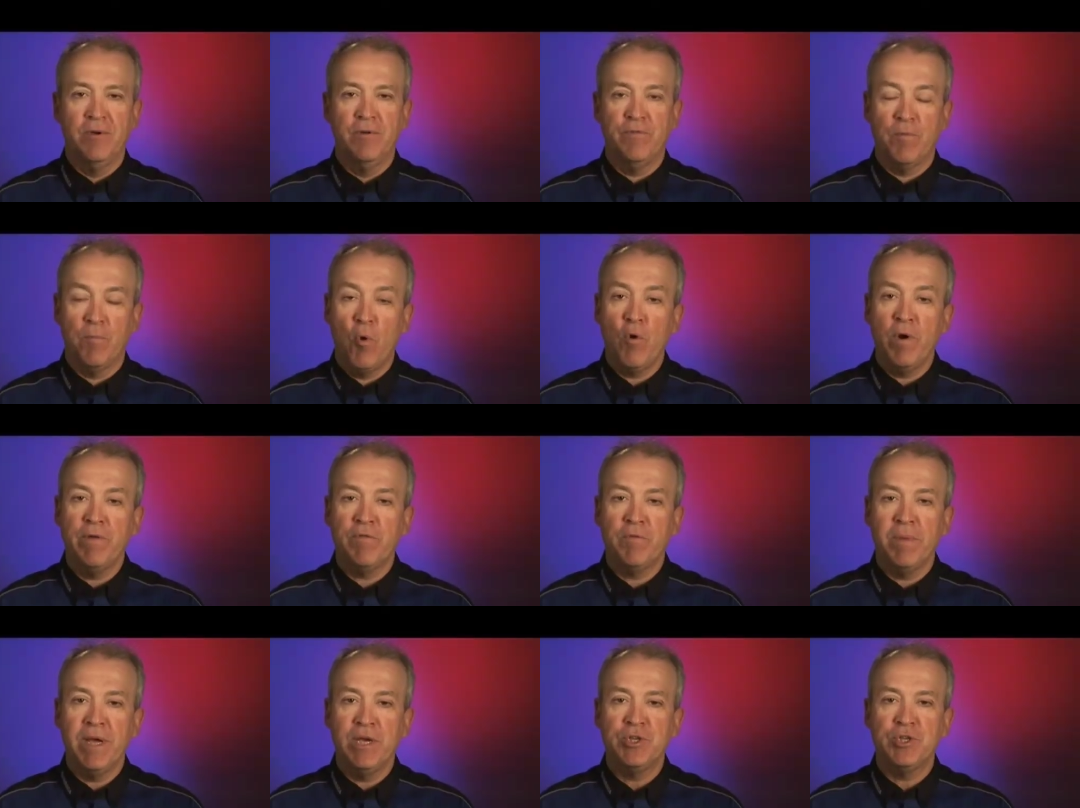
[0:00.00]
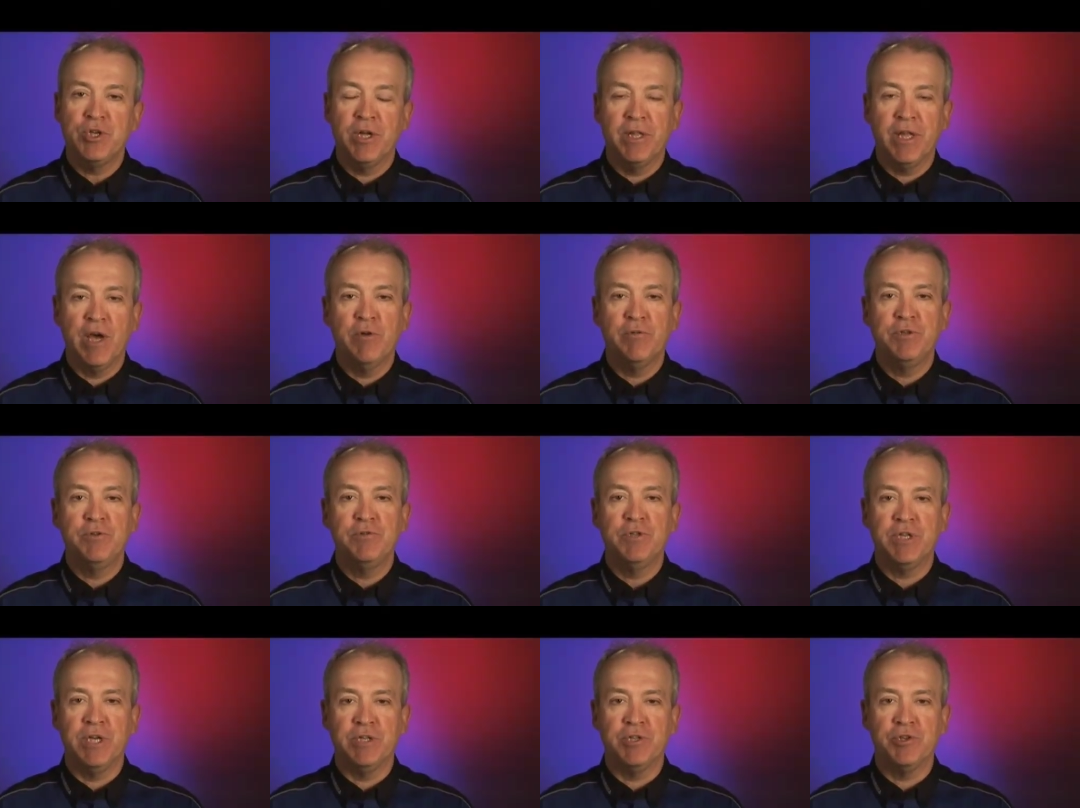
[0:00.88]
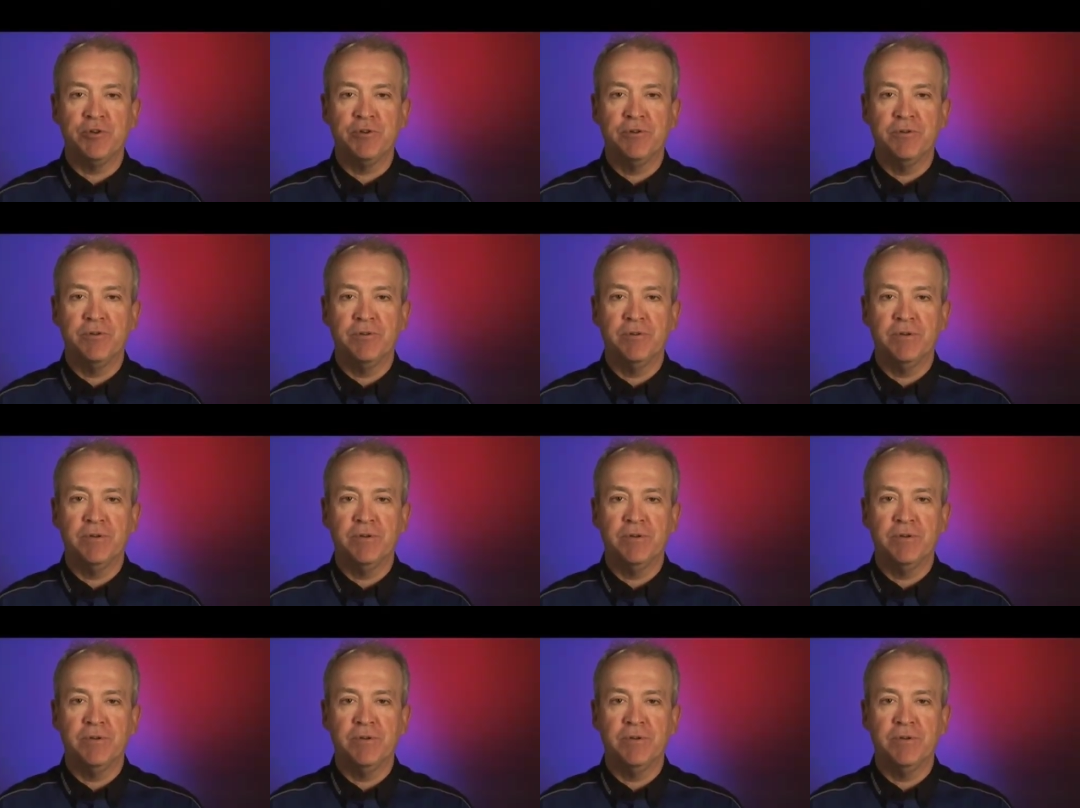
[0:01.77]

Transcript: For more information on the O2 sensor,